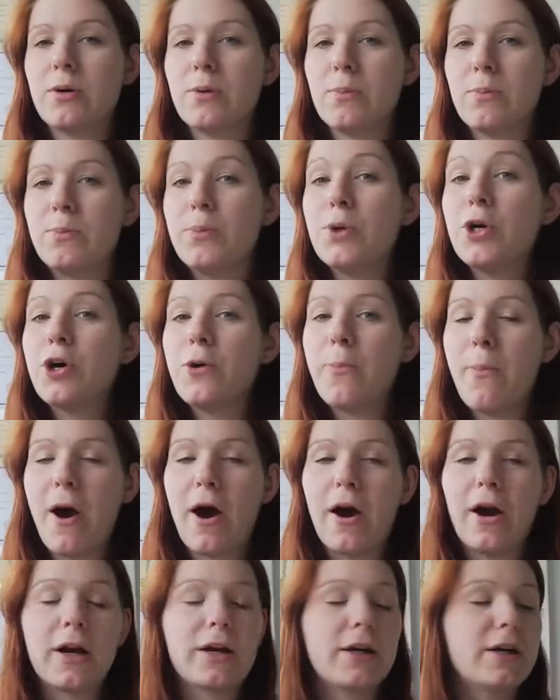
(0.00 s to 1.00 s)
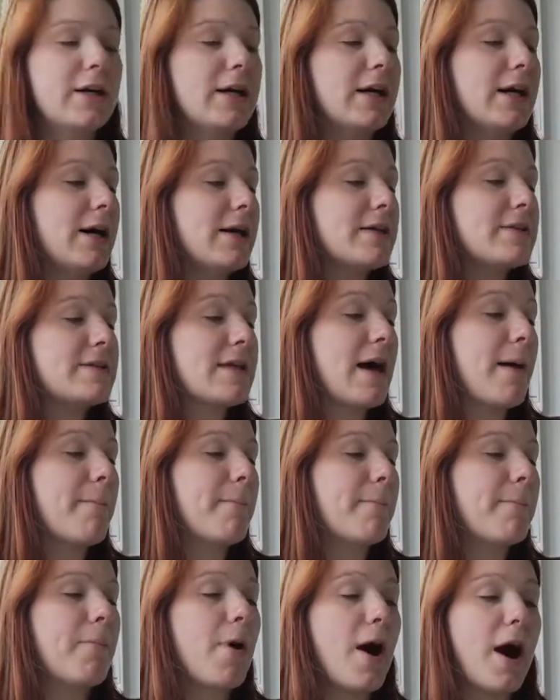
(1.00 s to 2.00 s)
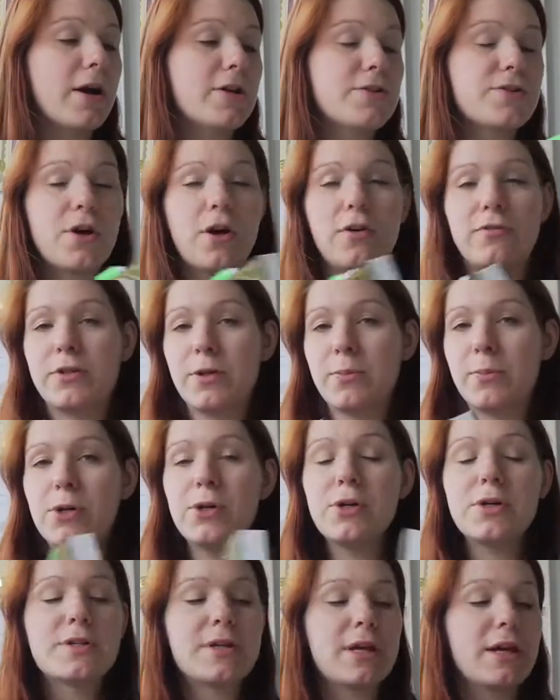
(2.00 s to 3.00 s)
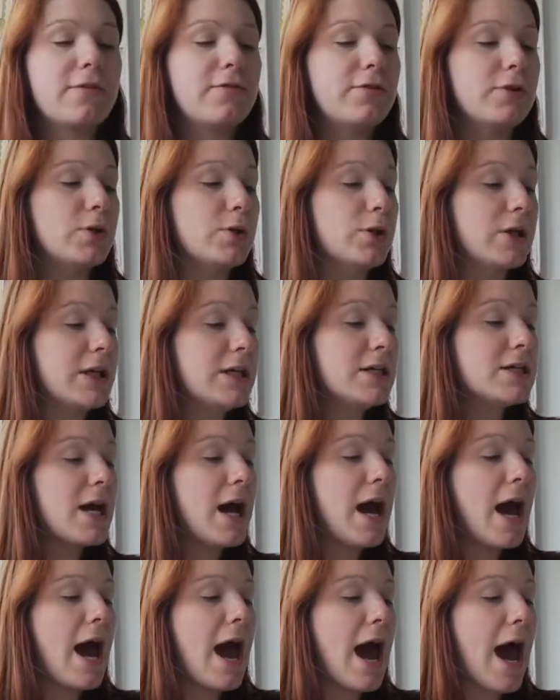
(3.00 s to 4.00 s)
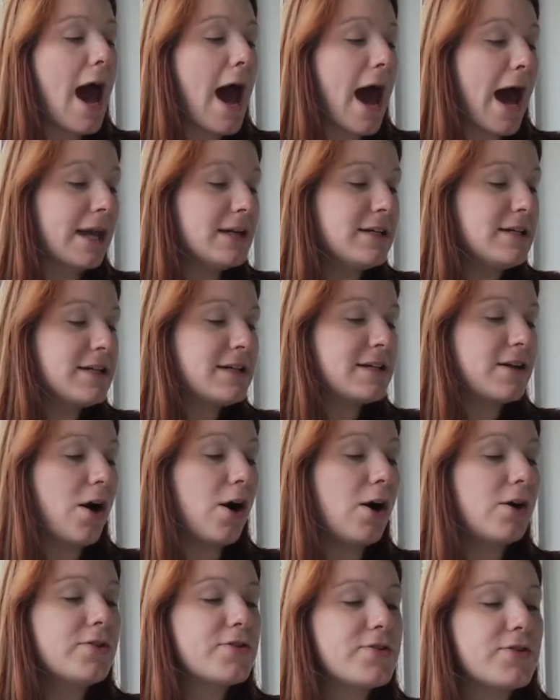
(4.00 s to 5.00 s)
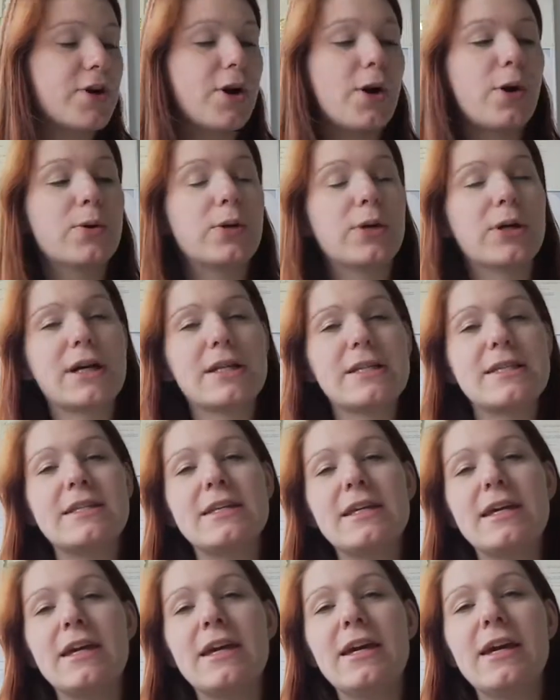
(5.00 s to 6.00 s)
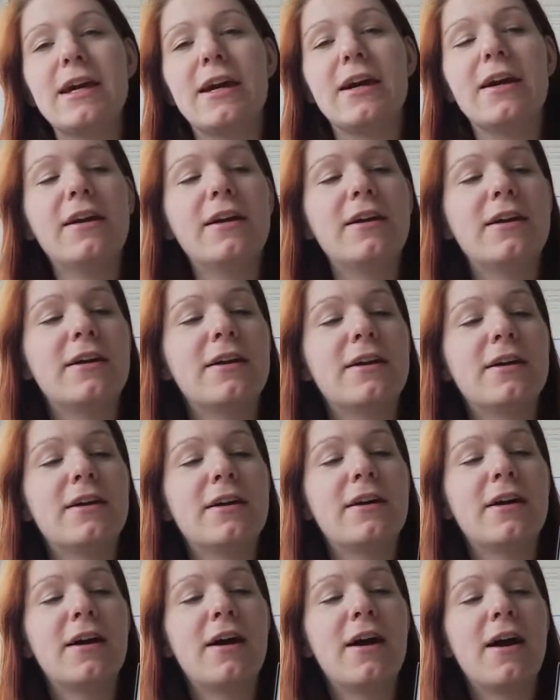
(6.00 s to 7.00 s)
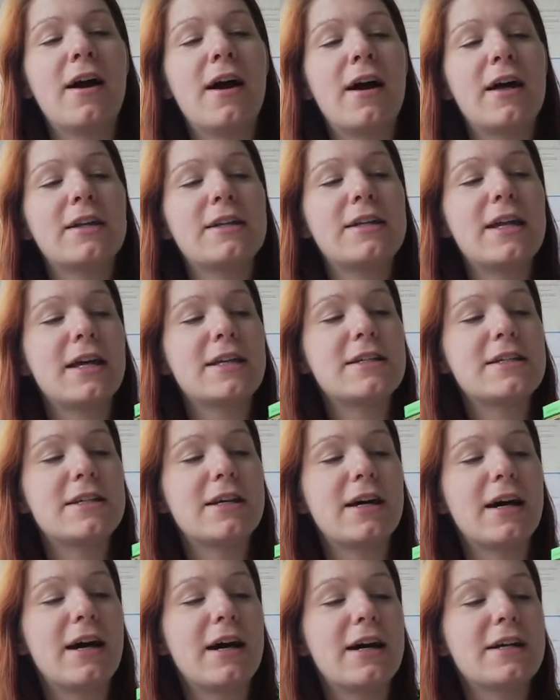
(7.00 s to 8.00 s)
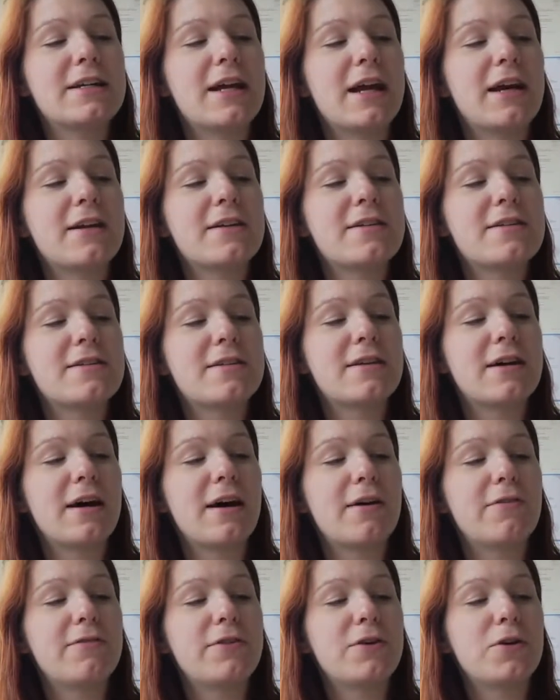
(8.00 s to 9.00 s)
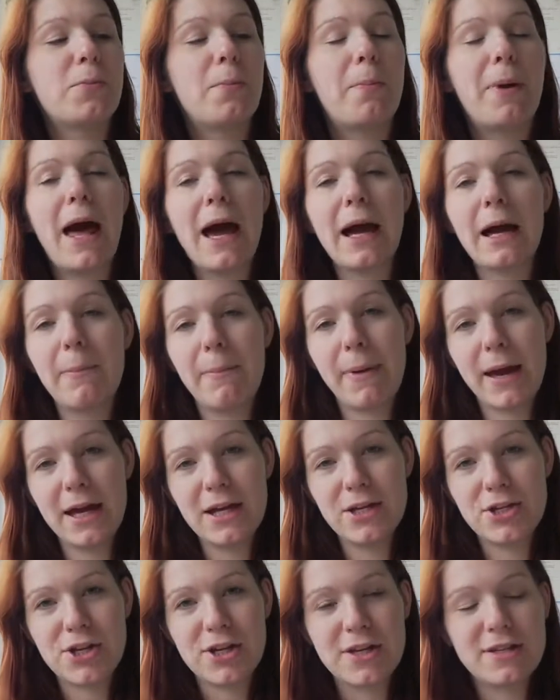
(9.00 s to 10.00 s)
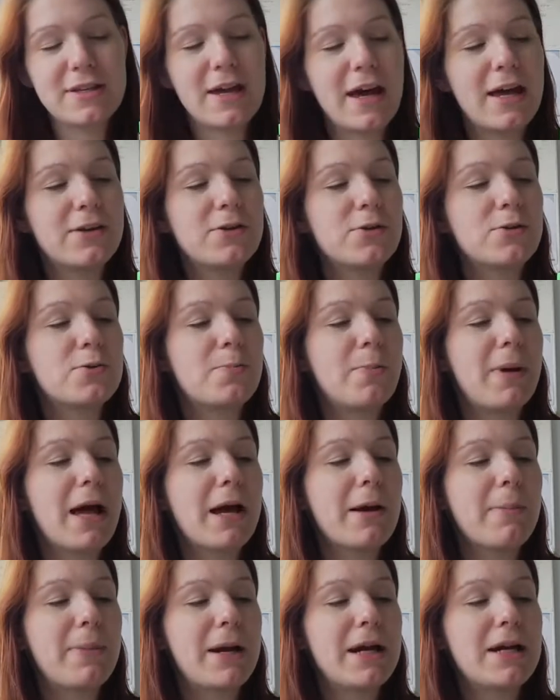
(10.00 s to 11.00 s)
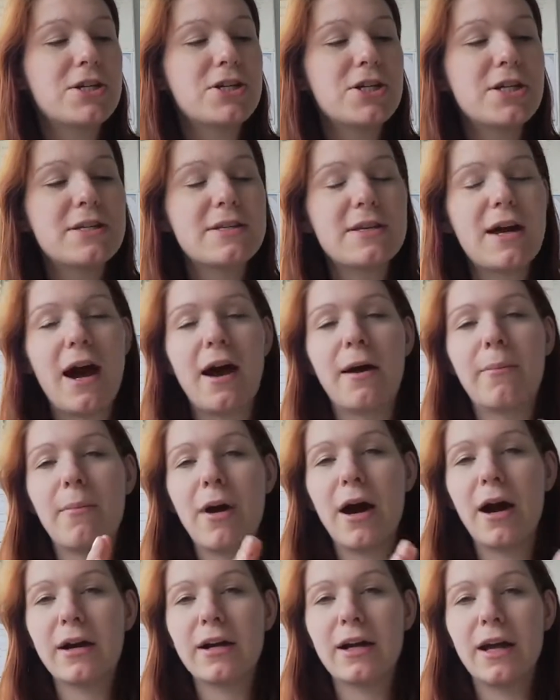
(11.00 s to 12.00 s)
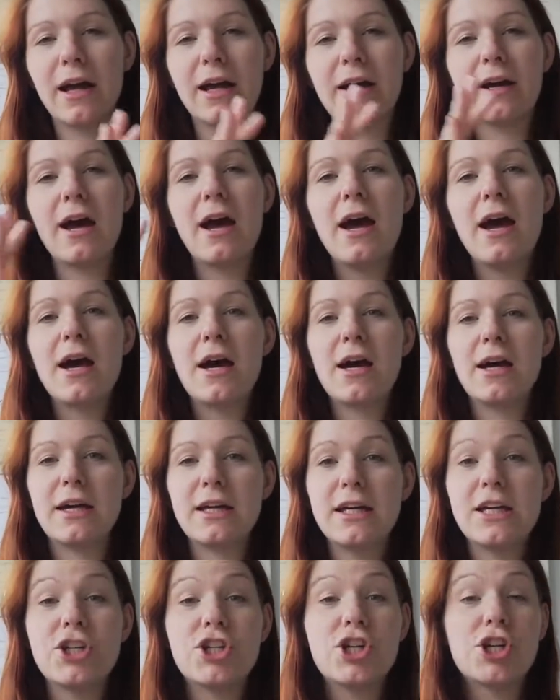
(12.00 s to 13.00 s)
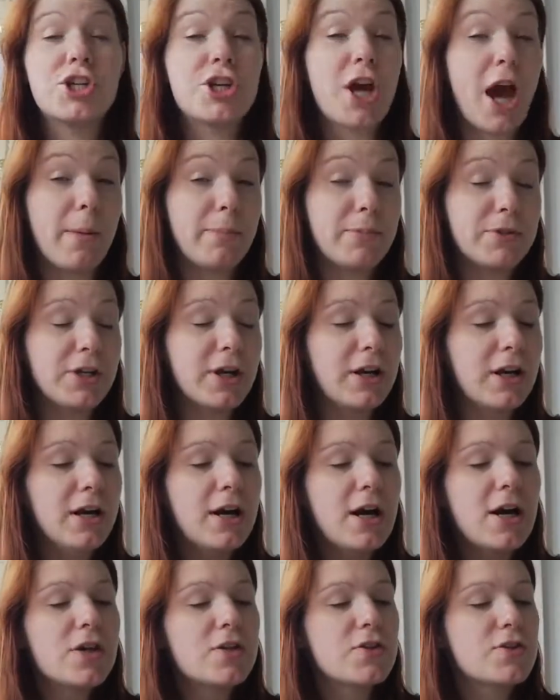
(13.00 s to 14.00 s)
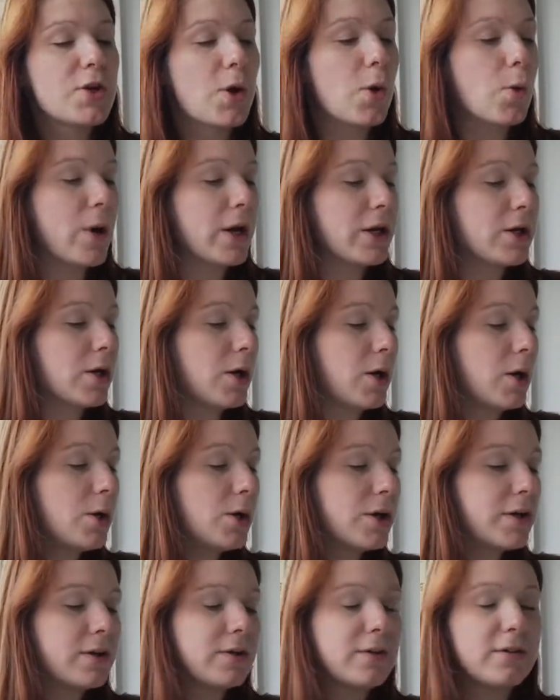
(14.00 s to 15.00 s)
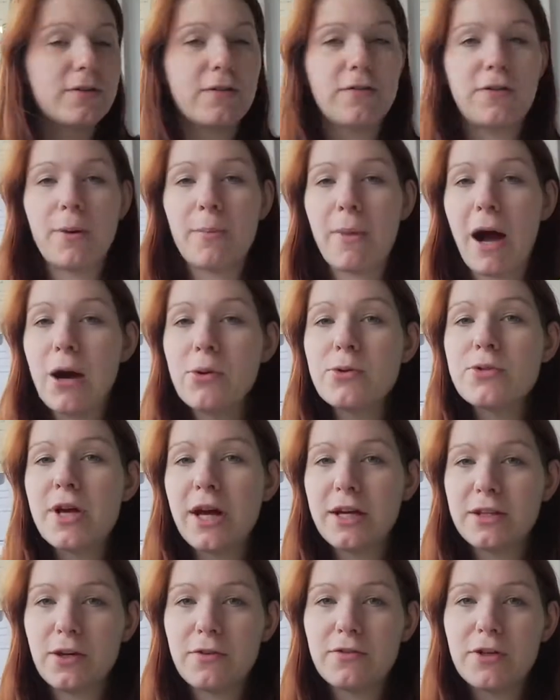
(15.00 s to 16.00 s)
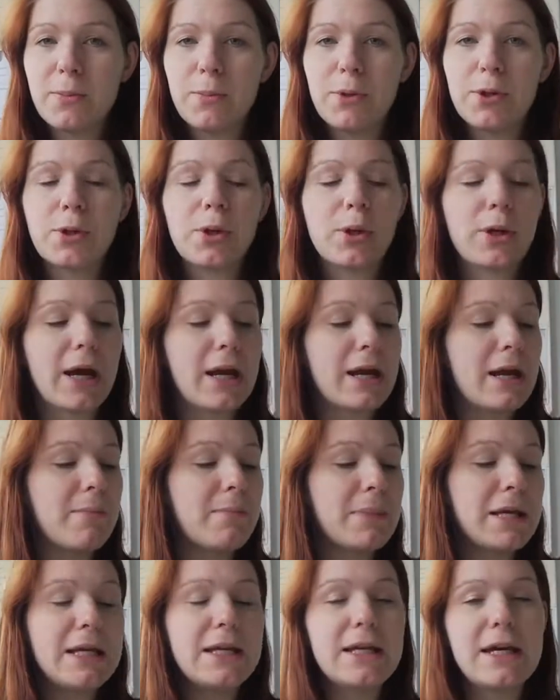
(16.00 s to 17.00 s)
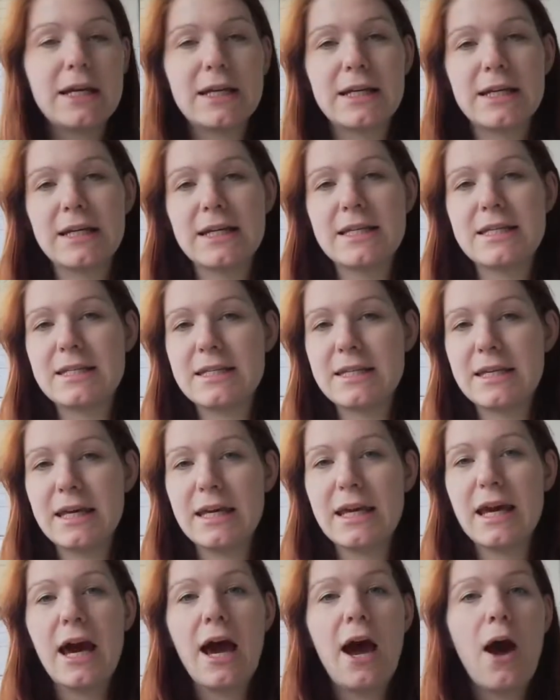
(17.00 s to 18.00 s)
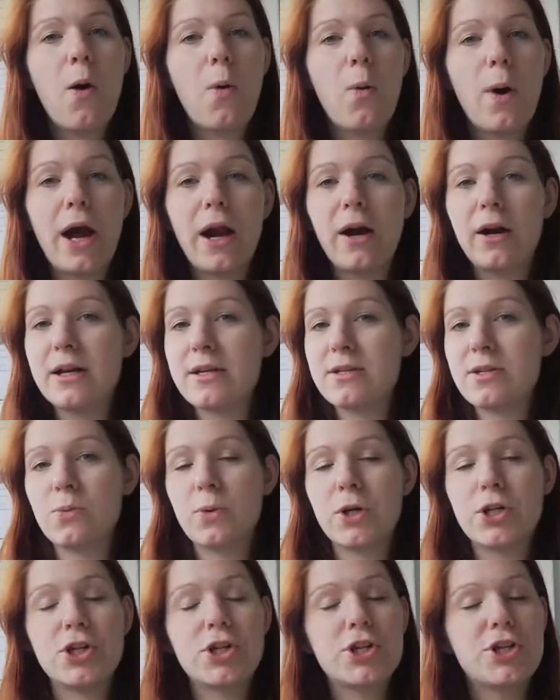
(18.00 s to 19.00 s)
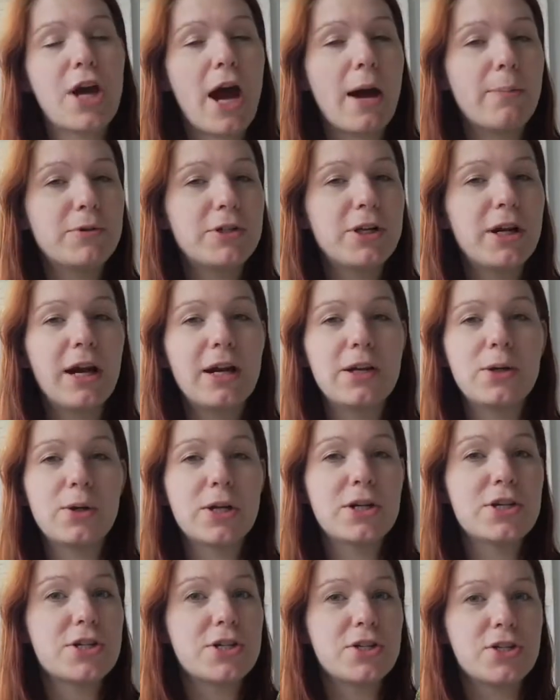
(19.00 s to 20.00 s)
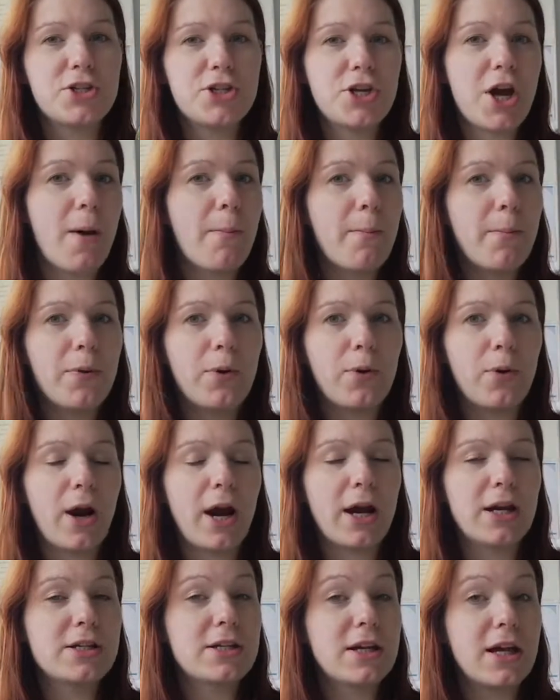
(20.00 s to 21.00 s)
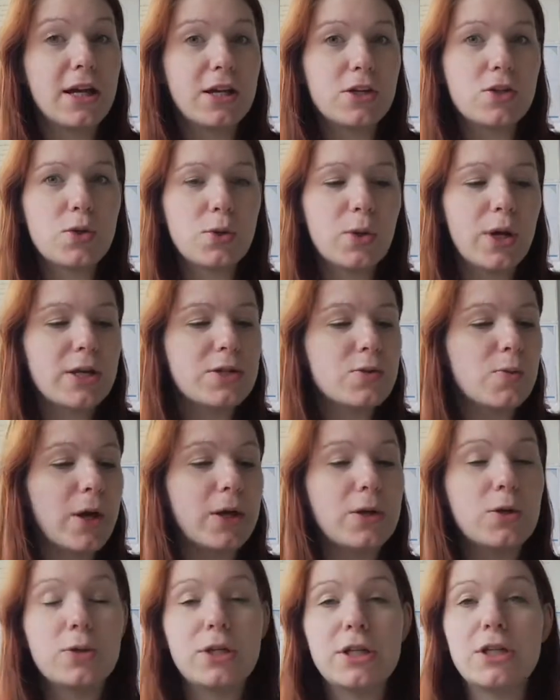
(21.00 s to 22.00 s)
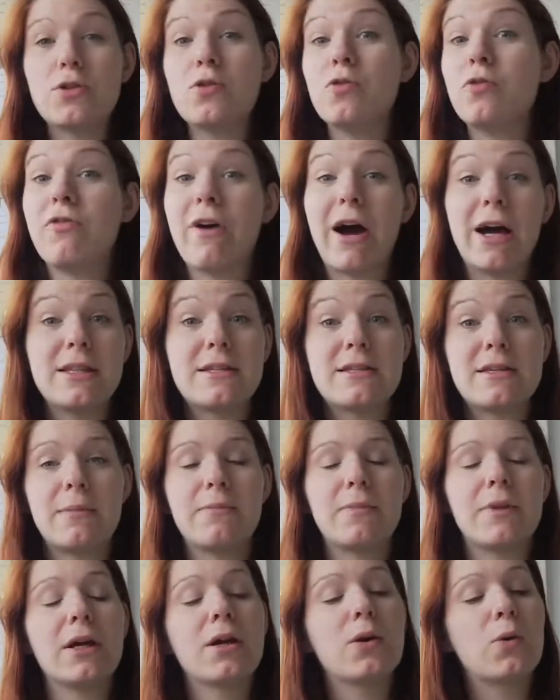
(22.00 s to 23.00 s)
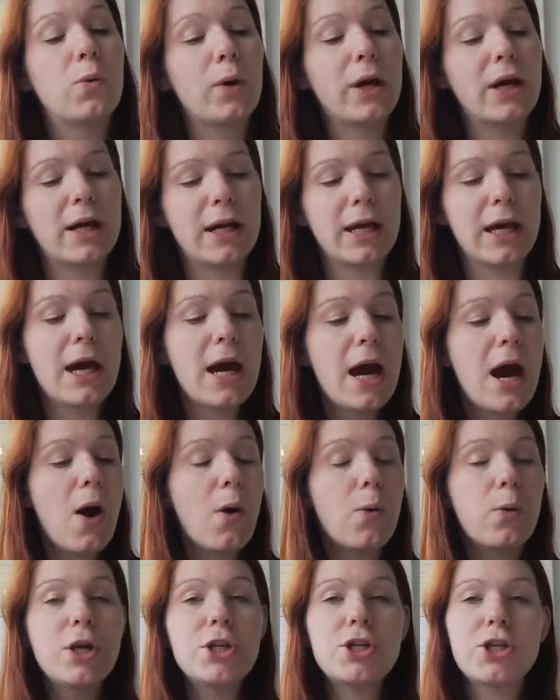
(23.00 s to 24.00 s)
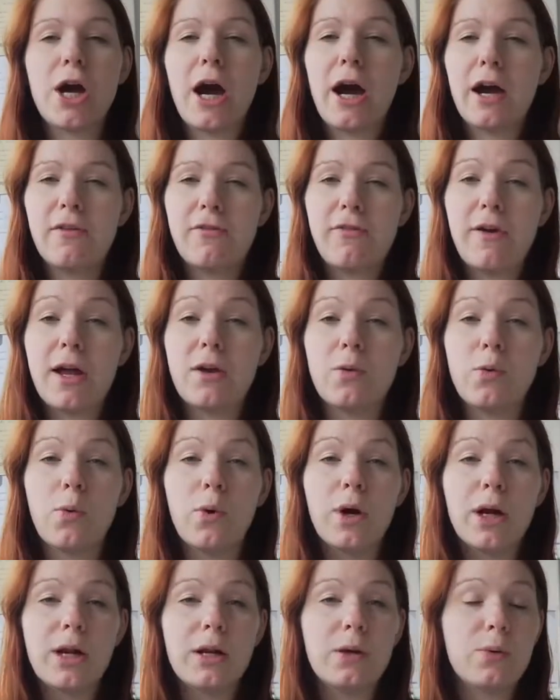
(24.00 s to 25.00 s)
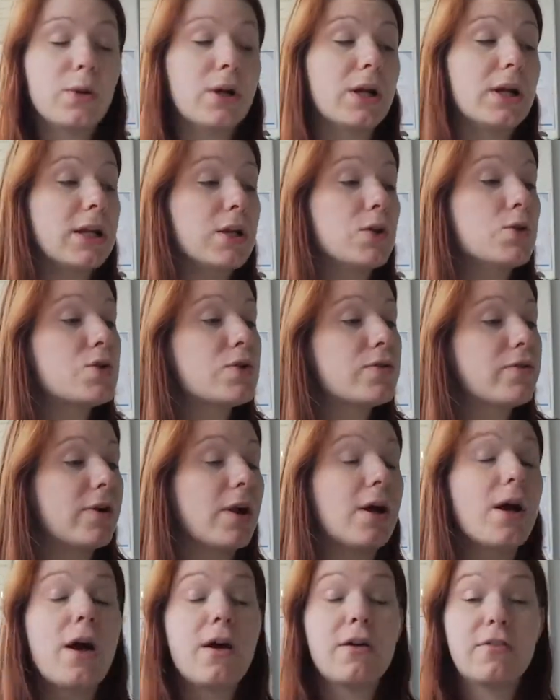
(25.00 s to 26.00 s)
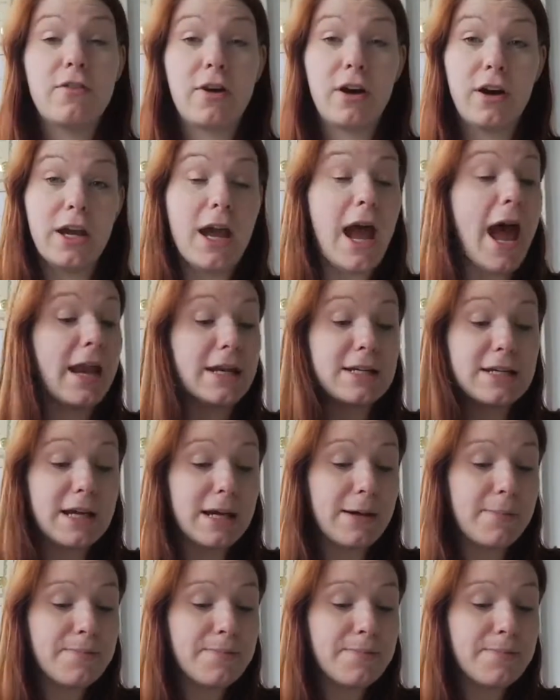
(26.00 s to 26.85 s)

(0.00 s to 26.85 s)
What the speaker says: bookmark some parts of the books if you need, and also you can see here that there's a few black pages, and those black pages are marking each chapter, so when you look from outside of the book you can immediately see where is which chapter, and you can just jump right into it when you need to find something quickly, which I find really useful, very handy.